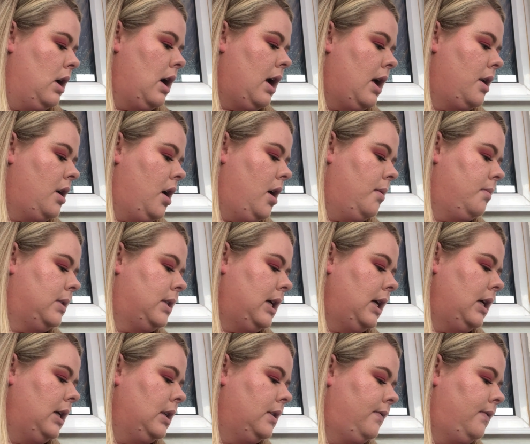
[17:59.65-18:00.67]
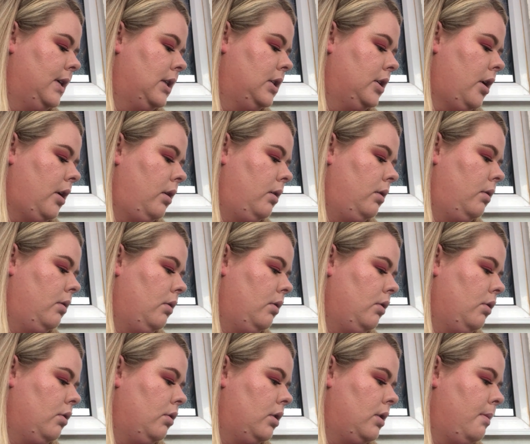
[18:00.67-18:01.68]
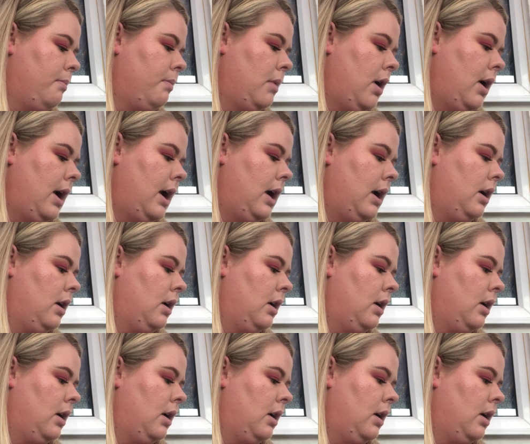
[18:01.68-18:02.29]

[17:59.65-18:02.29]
an updated video on my